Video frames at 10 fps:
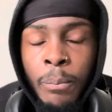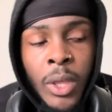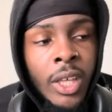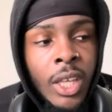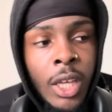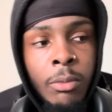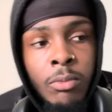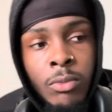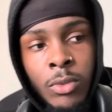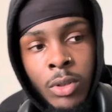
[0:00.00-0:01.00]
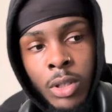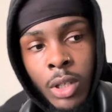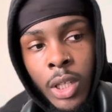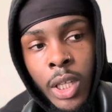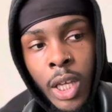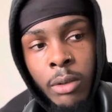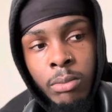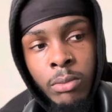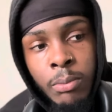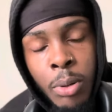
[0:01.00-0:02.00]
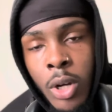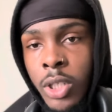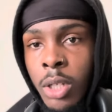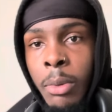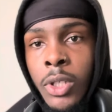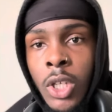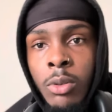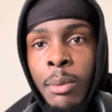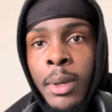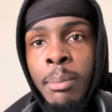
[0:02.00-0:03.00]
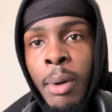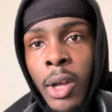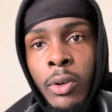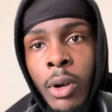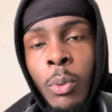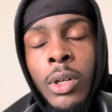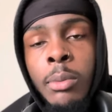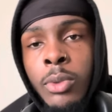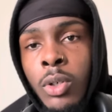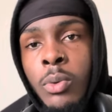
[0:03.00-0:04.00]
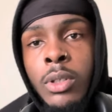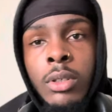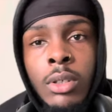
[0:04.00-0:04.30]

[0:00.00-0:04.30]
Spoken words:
and keep pushing myself to be better at what I'm doing.